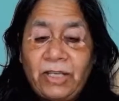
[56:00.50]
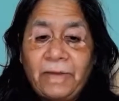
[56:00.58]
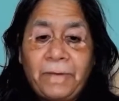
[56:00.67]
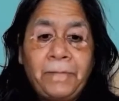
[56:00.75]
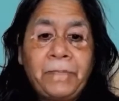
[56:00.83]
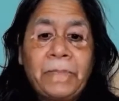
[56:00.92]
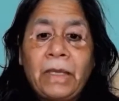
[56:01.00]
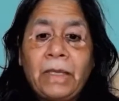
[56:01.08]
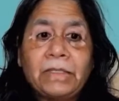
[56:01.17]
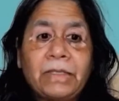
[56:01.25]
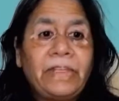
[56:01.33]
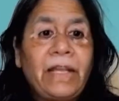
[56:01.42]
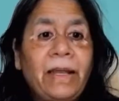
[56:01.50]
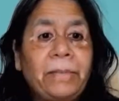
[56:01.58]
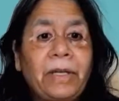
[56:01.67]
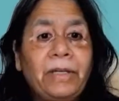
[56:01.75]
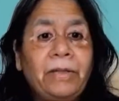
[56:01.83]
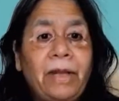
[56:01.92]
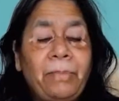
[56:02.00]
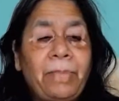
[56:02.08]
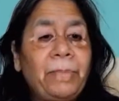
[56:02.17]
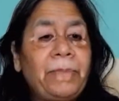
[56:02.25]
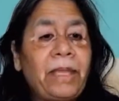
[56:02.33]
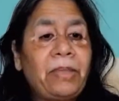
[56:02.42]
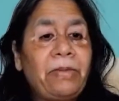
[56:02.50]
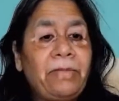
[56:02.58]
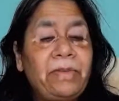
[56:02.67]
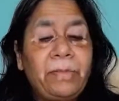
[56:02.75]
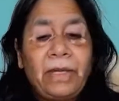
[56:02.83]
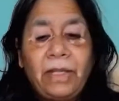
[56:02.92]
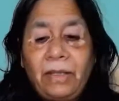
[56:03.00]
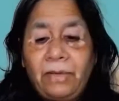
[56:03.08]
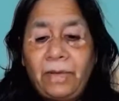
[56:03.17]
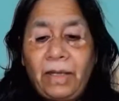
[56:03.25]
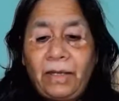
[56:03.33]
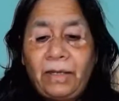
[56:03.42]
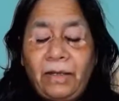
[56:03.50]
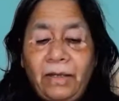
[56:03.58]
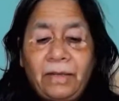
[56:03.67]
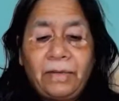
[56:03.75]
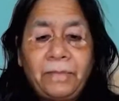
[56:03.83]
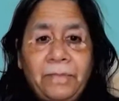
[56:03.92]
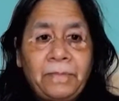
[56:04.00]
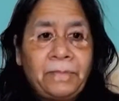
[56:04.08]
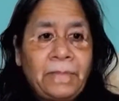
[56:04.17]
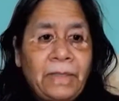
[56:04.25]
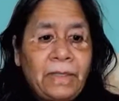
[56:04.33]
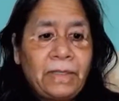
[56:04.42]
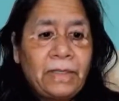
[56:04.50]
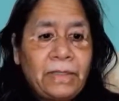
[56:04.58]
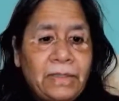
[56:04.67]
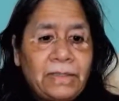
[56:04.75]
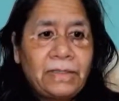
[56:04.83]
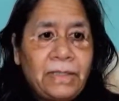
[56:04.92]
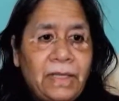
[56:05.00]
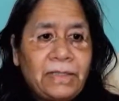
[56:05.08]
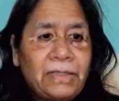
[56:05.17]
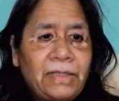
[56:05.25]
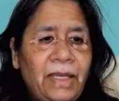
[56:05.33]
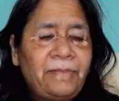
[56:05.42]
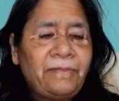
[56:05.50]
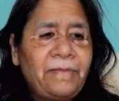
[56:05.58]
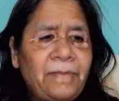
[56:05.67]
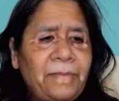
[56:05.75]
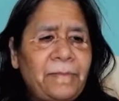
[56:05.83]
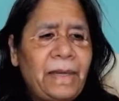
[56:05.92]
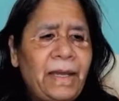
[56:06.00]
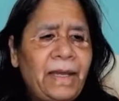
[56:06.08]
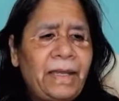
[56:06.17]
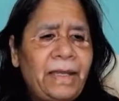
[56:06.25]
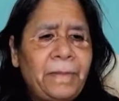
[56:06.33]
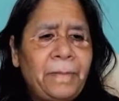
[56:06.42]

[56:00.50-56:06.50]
here. So with that, I'm going to wrap up. Thank you, everybody, and stay safe. Bye.